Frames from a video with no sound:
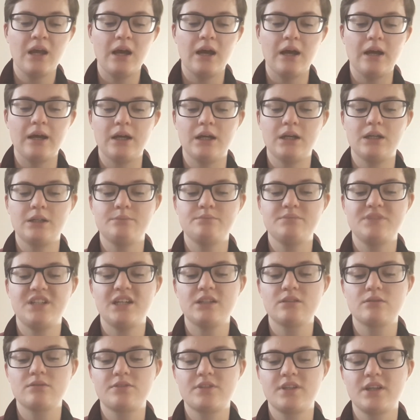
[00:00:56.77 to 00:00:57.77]
The
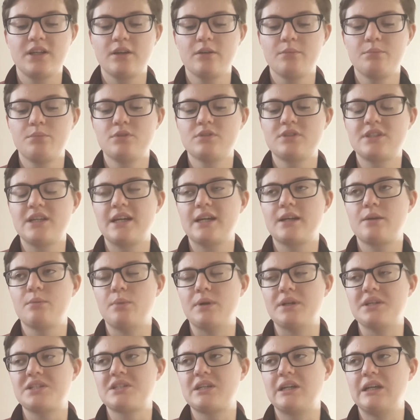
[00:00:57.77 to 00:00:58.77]
end of the year book tag
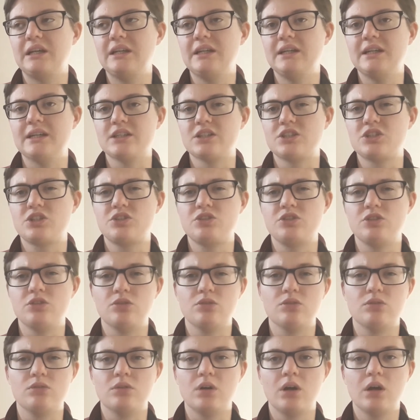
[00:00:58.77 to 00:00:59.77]
basically is
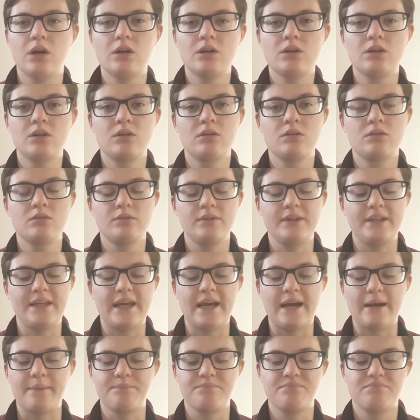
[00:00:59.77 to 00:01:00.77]
to,
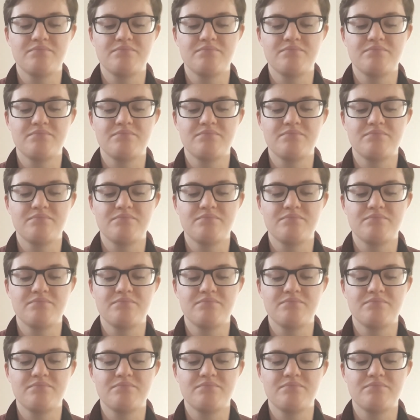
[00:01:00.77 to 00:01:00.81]
yeah,